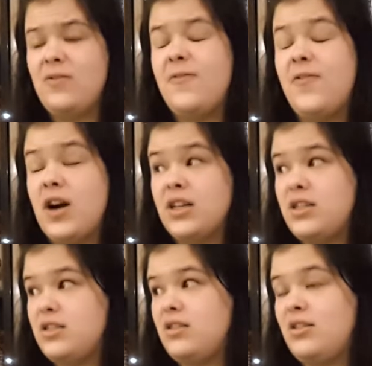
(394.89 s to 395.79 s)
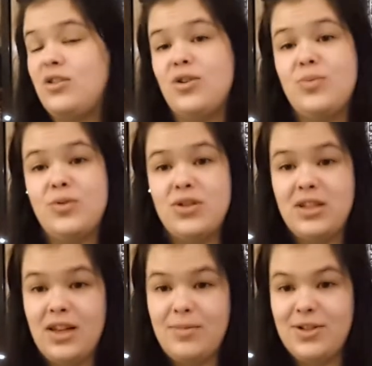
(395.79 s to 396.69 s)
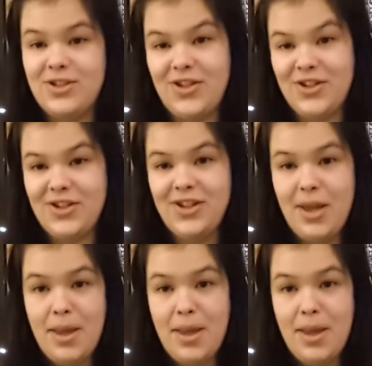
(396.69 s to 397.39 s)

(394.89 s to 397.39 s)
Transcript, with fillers: fuck Disney Star Wars, and I'm just here